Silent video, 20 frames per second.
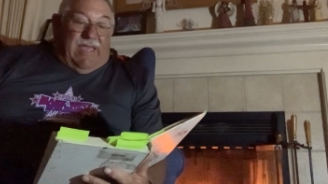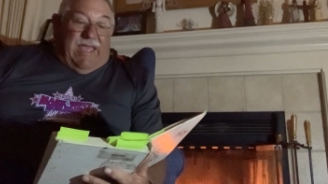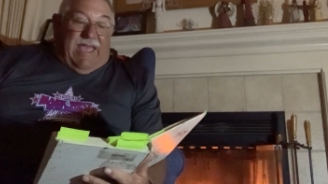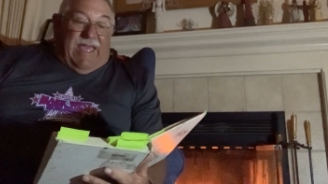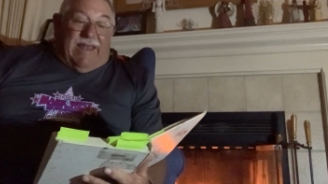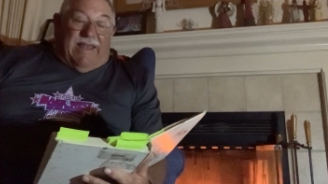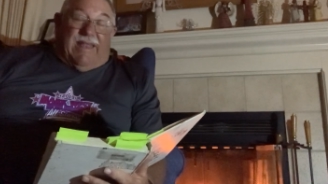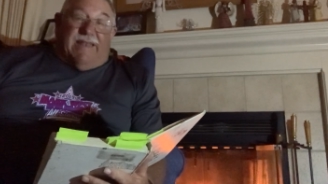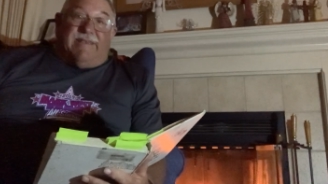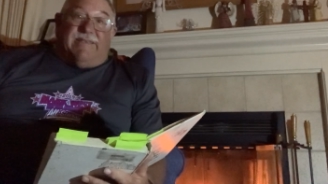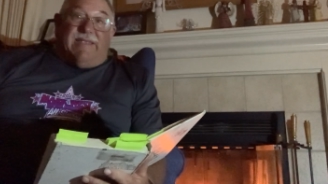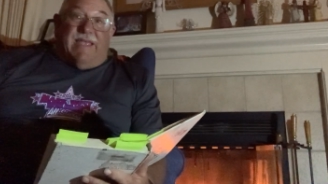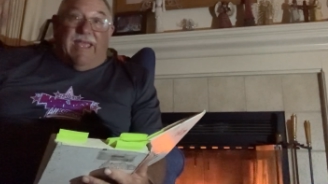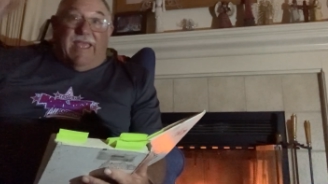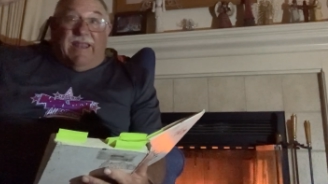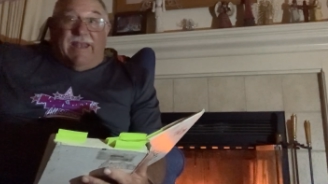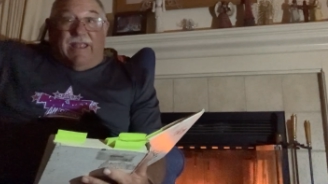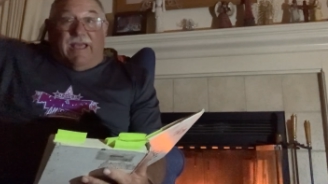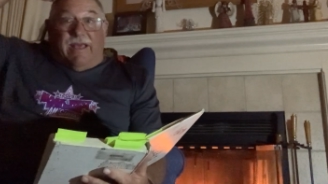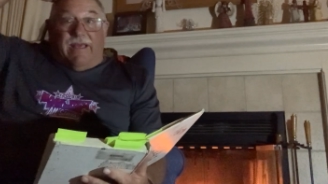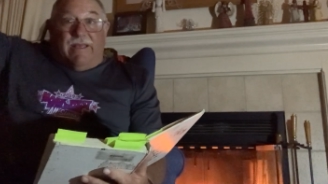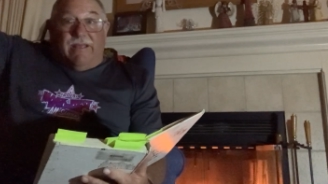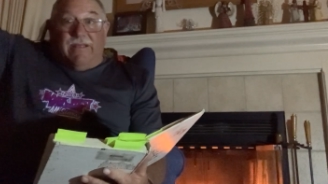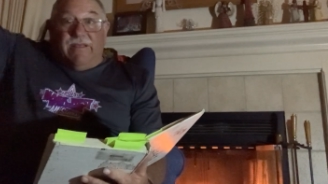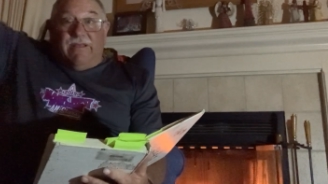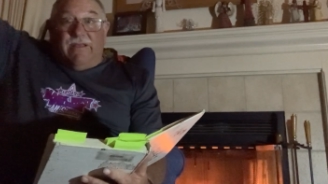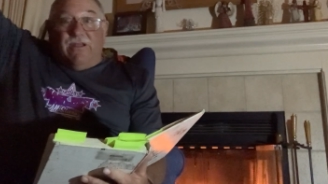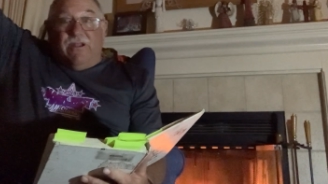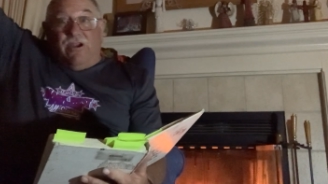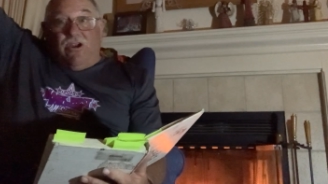and antenna
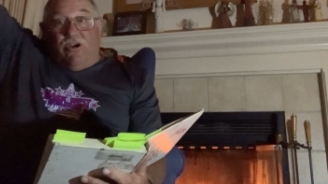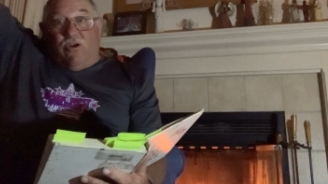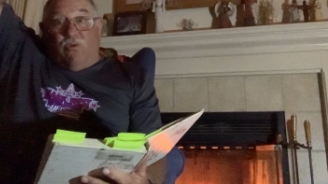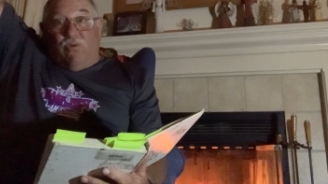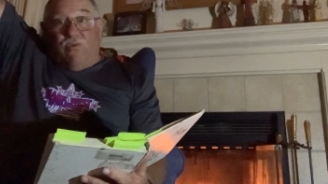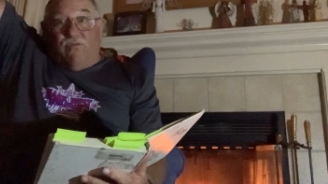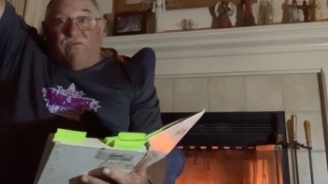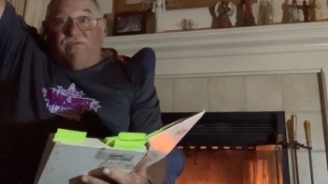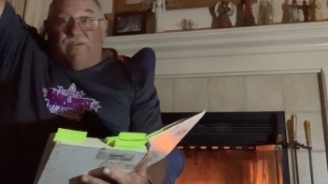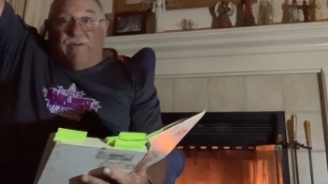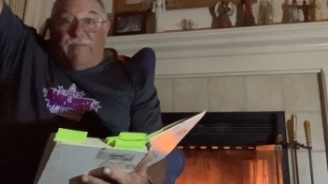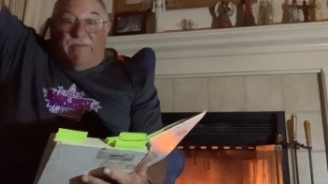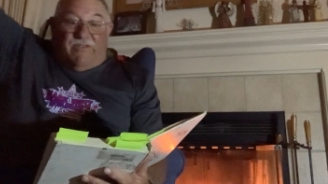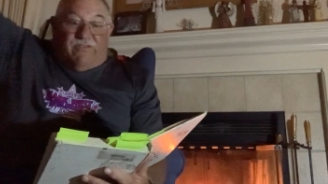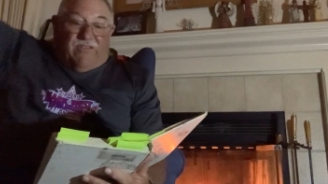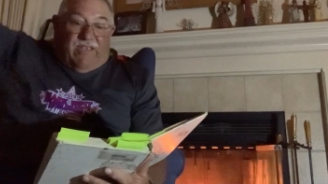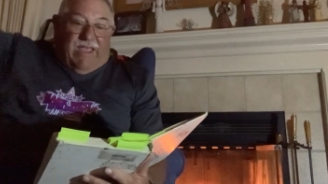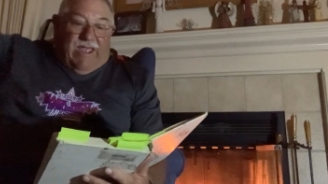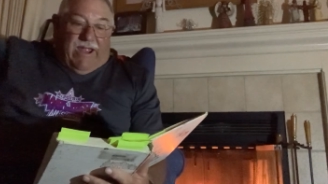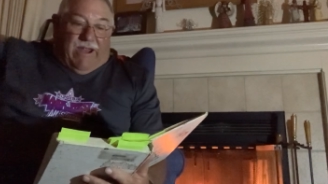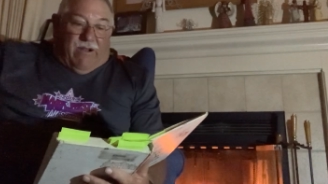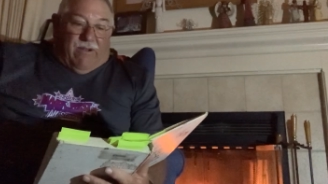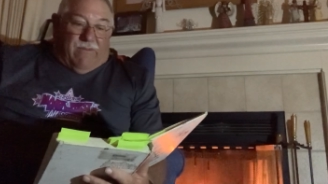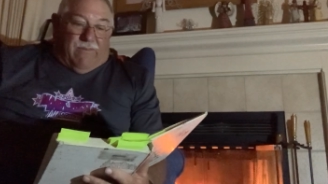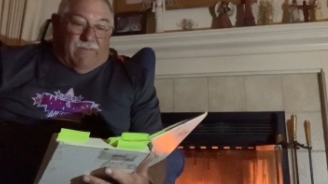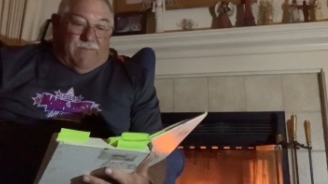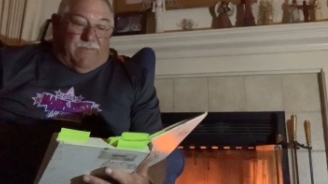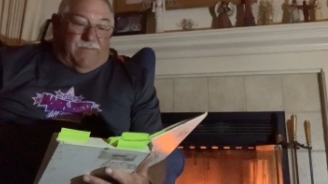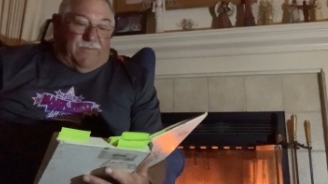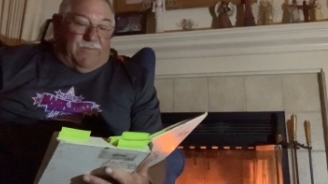grew from his hair
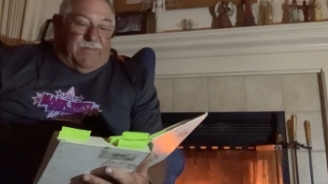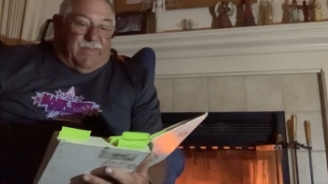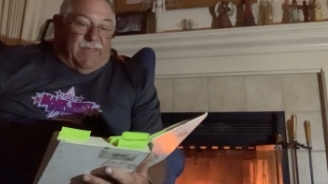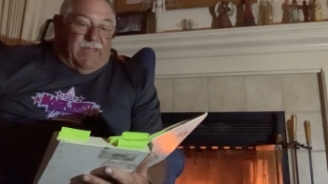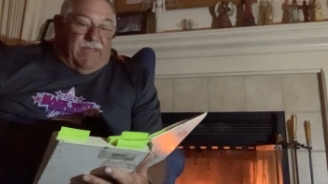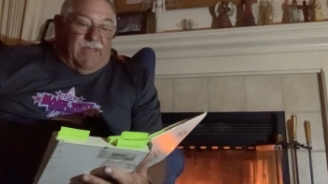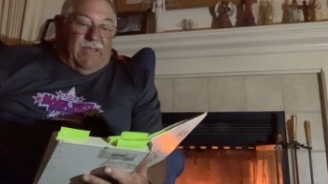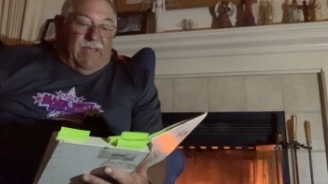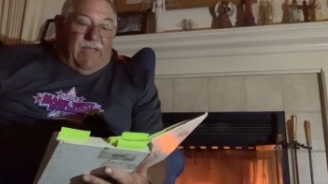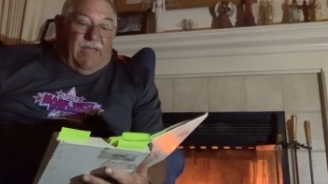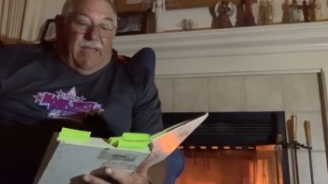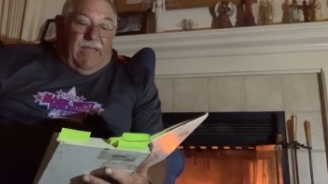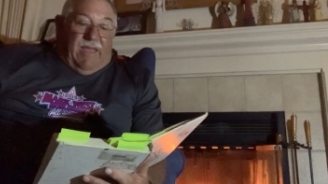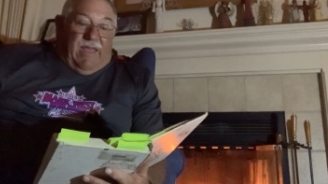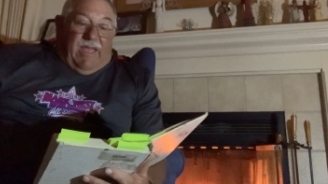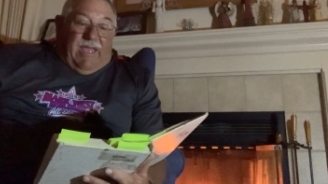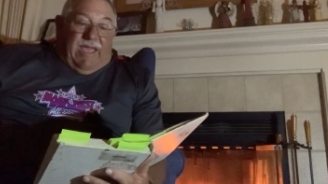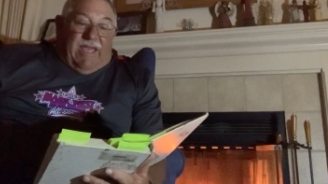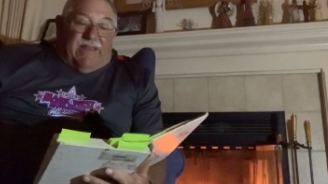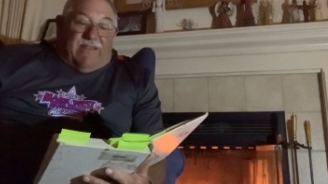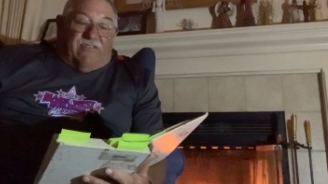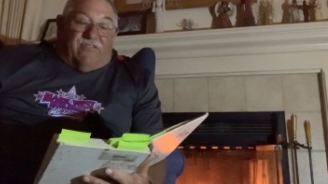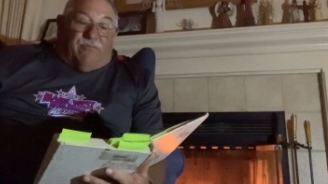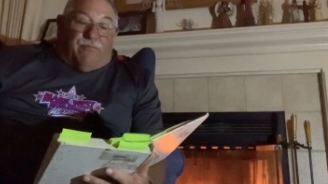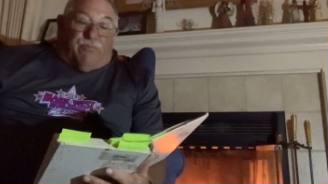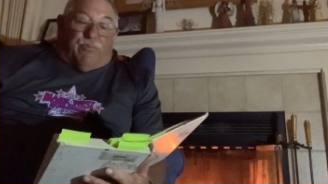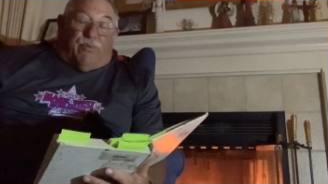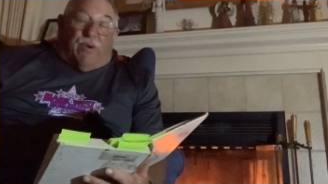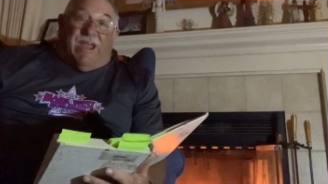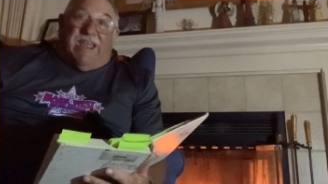and his
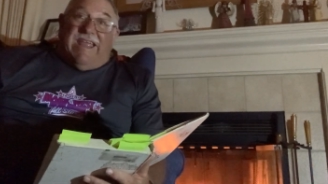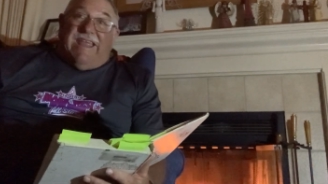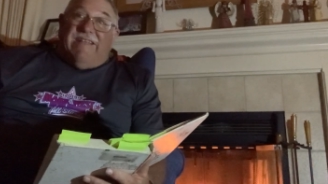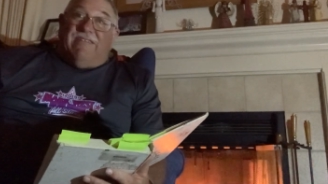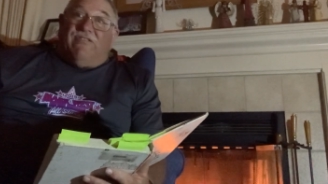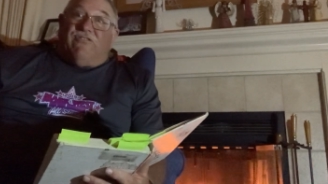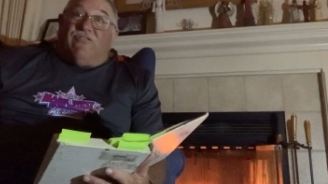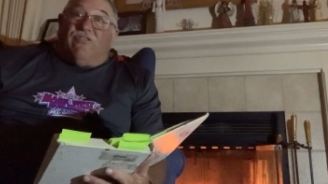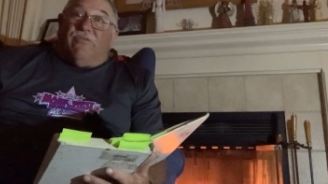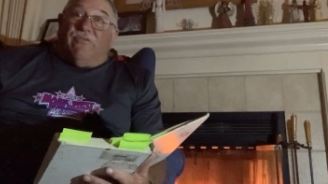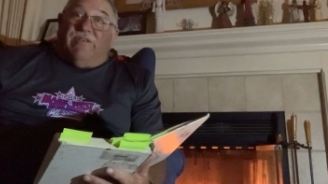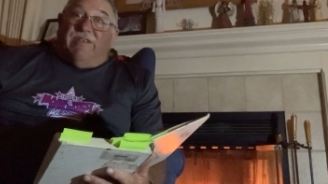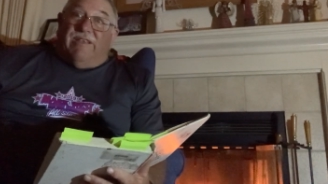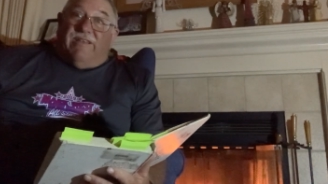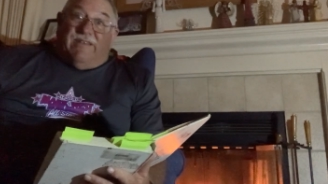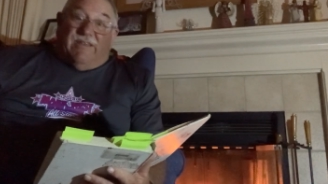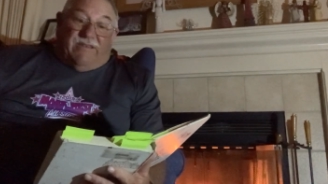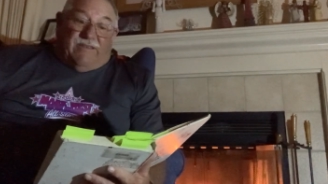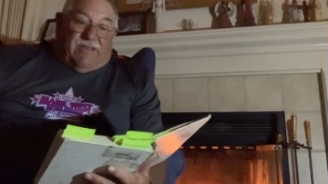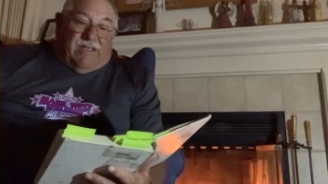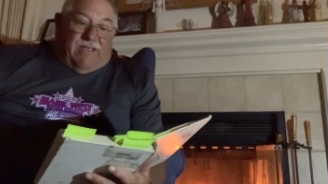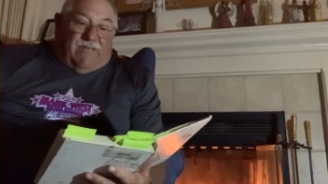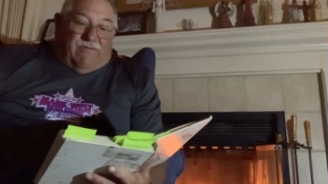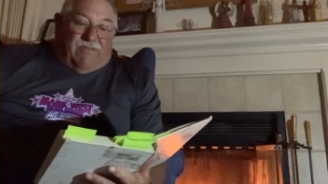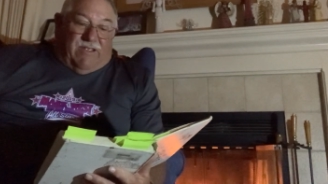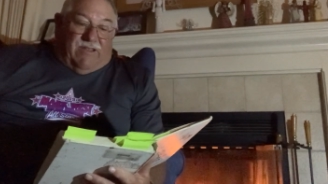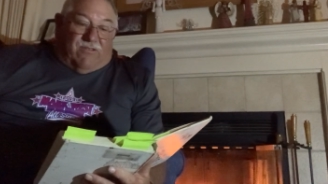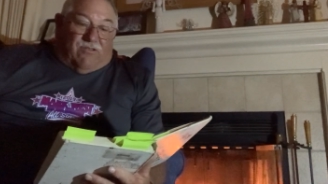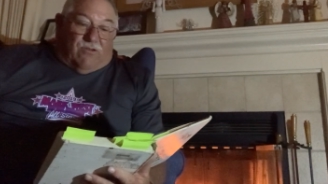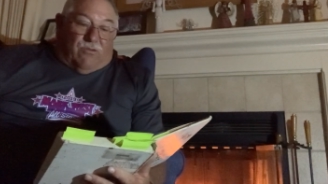brains turned into
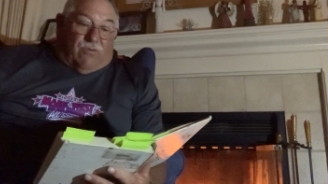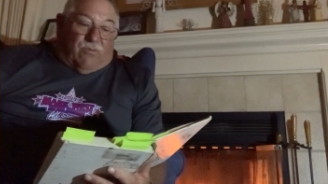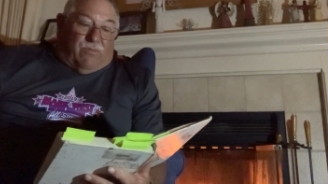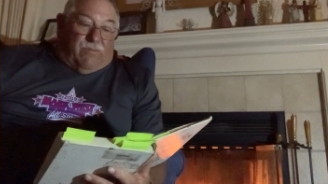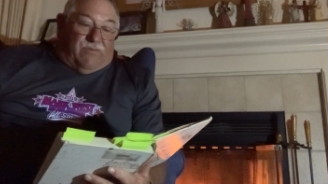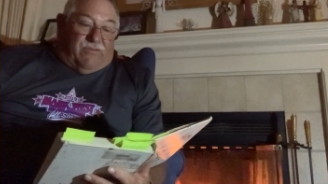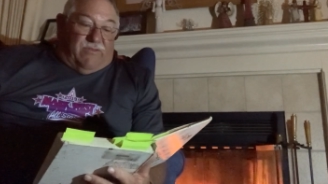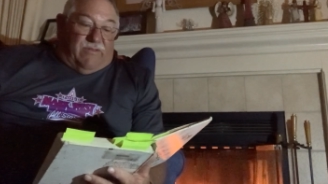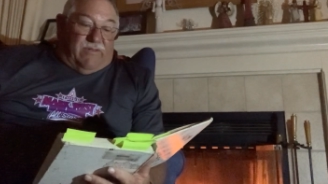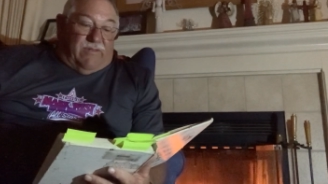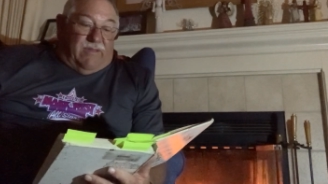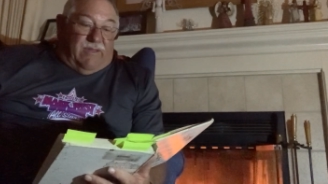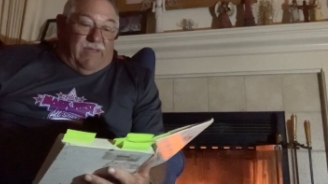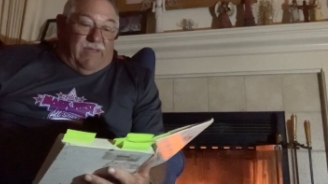TV tubes,